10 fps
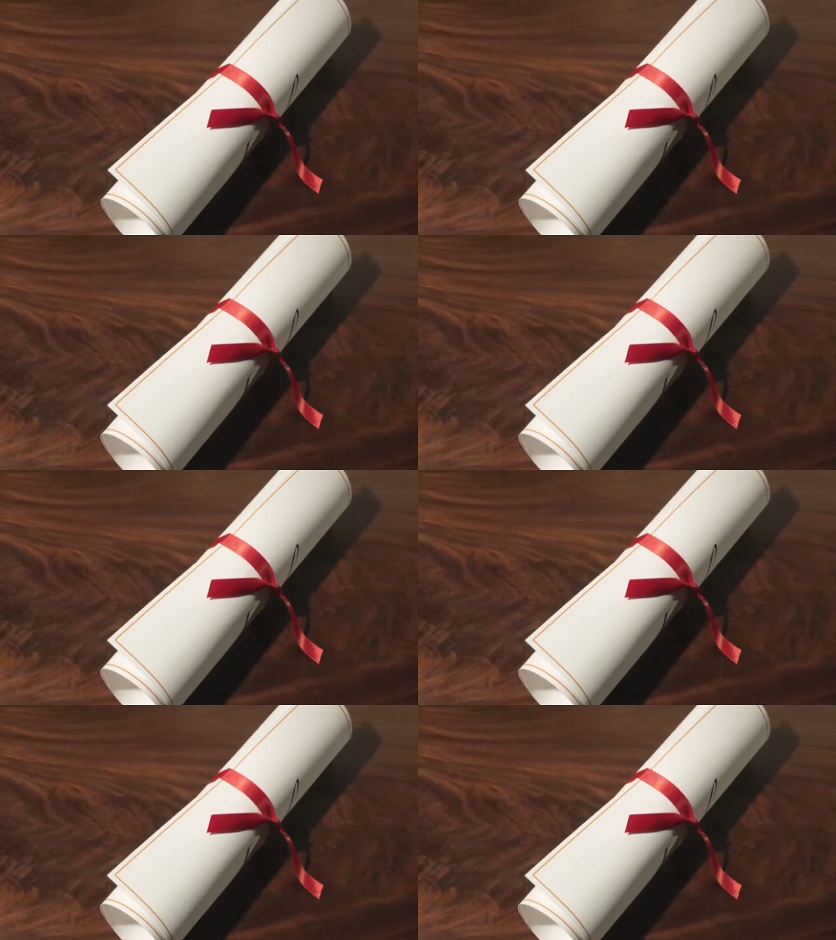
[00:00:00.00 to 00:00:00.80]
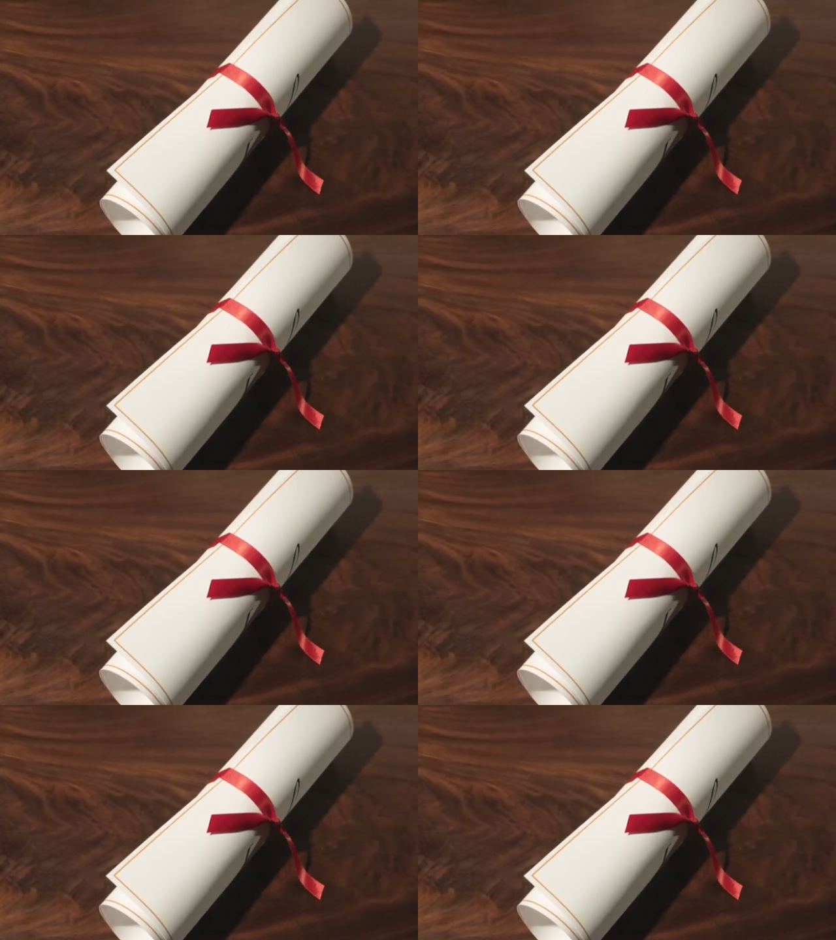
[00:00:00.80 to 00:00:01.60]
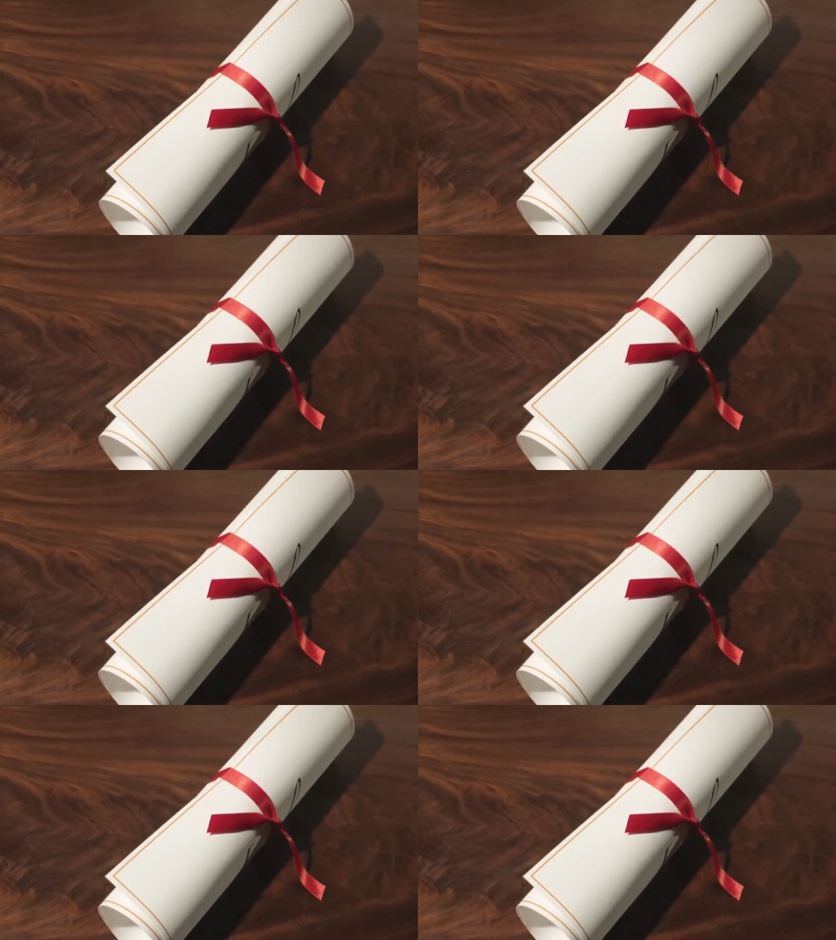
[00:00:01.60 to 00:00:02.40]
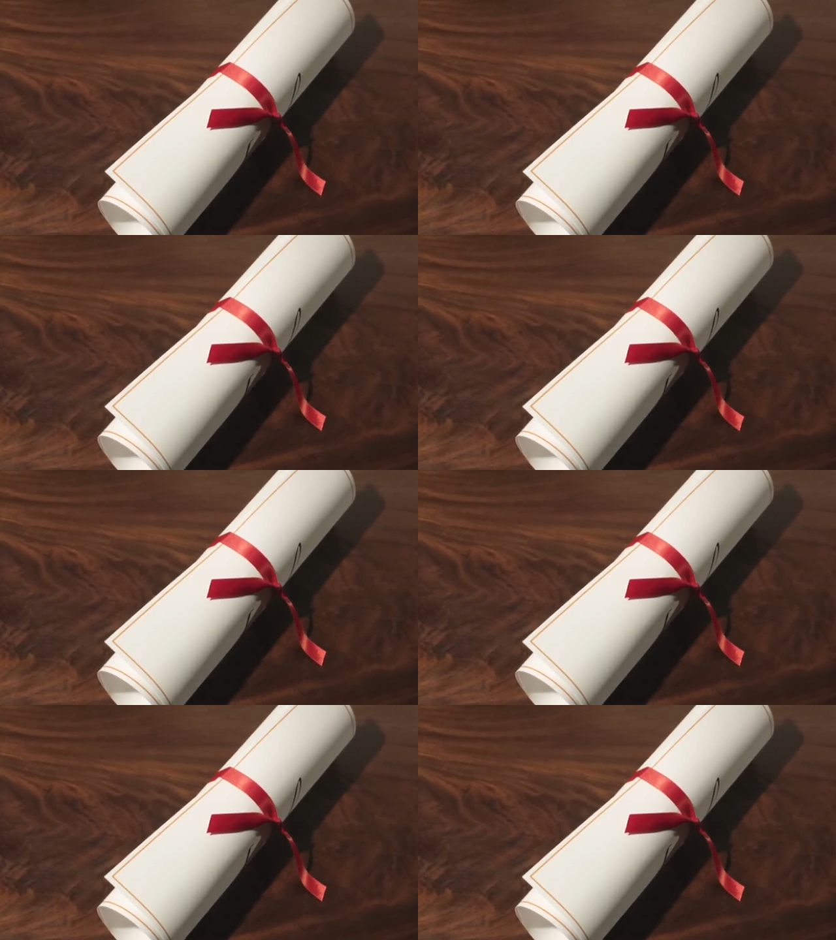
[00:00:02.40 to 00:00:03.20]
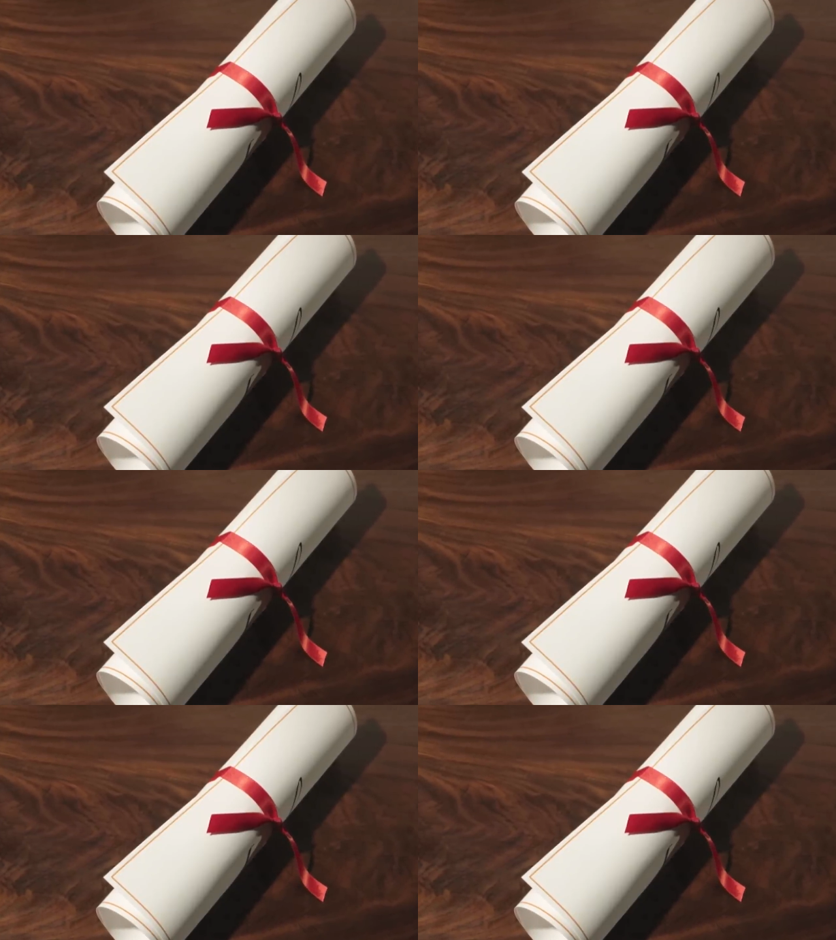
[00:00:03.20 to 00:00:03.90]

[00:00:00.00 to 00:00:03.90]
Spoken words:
(no speaker visible)